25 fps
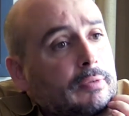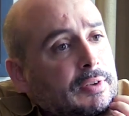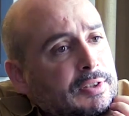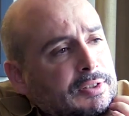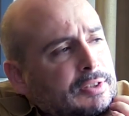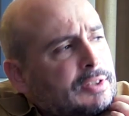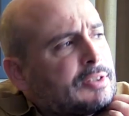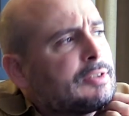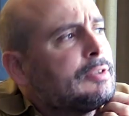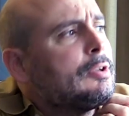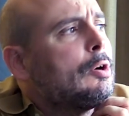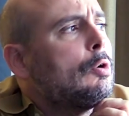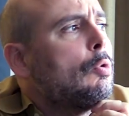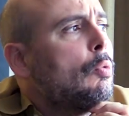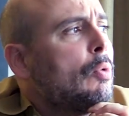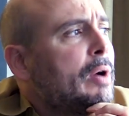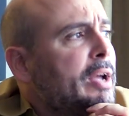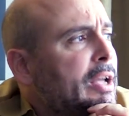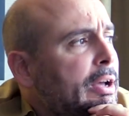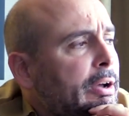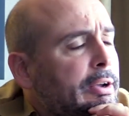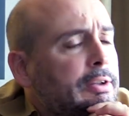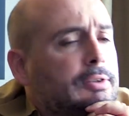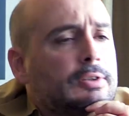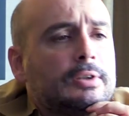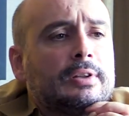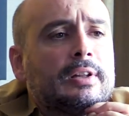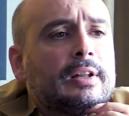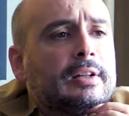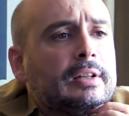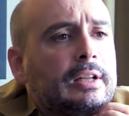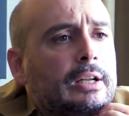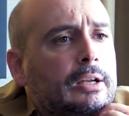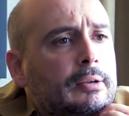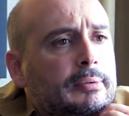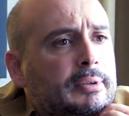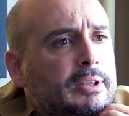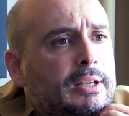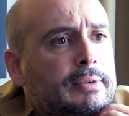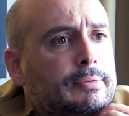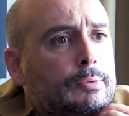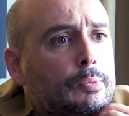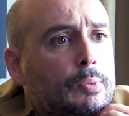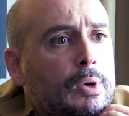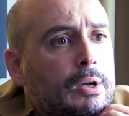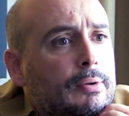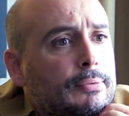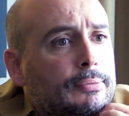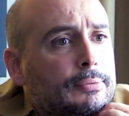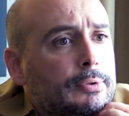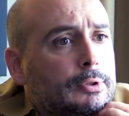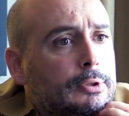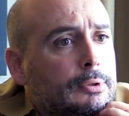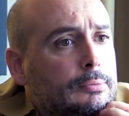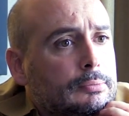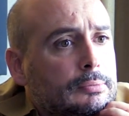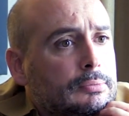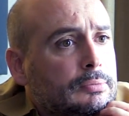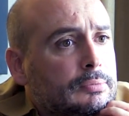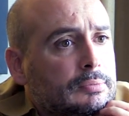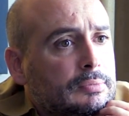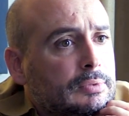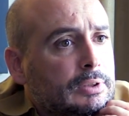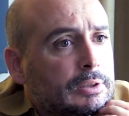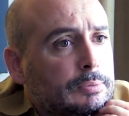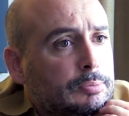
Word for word: There's just no way I could do that now. I mean, even one film,